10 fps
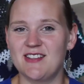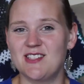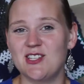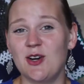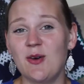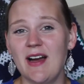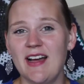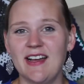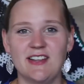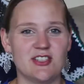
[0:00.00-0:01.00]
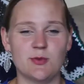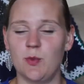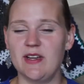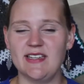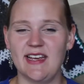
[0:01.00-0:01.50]
so I just
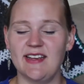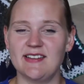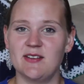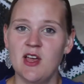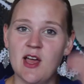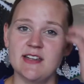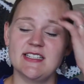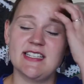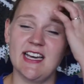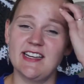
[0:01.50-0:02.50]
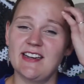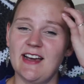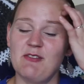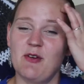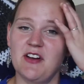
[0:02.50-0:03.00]
one day decided
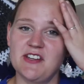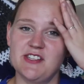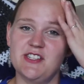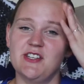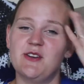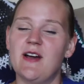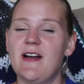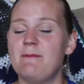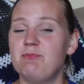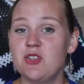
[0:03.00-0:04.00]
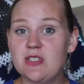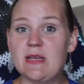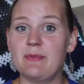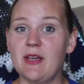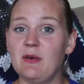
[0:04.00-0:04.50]
I wanted to um, do
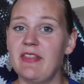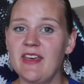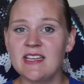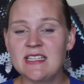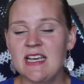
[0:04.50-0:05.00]
something with it.